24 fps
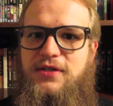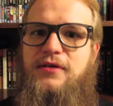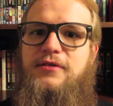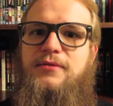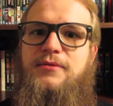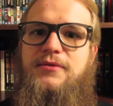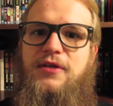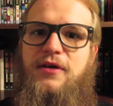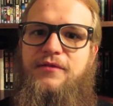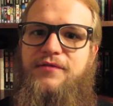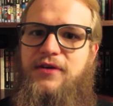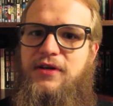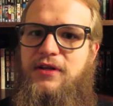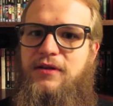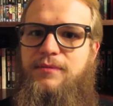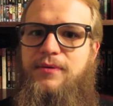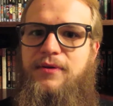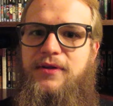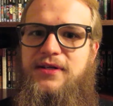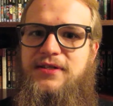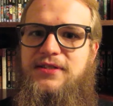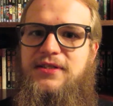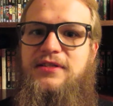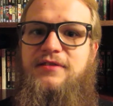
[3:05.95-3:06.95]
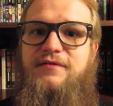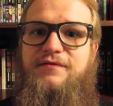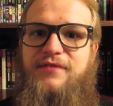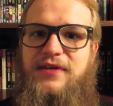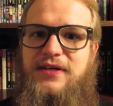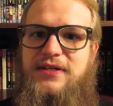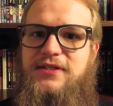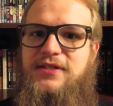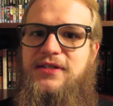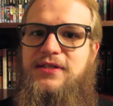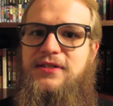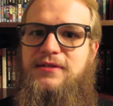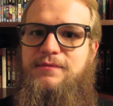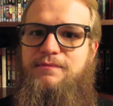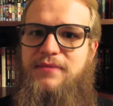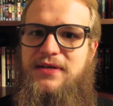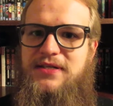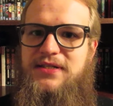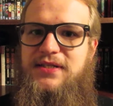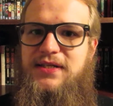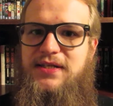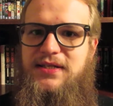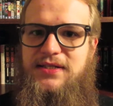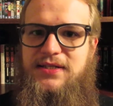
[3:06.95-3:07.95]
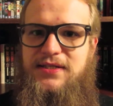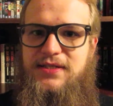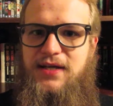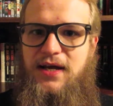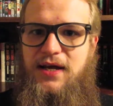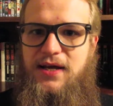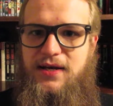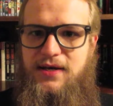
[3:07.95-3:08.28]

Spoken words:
turns himself into the police as Vincent's missing son.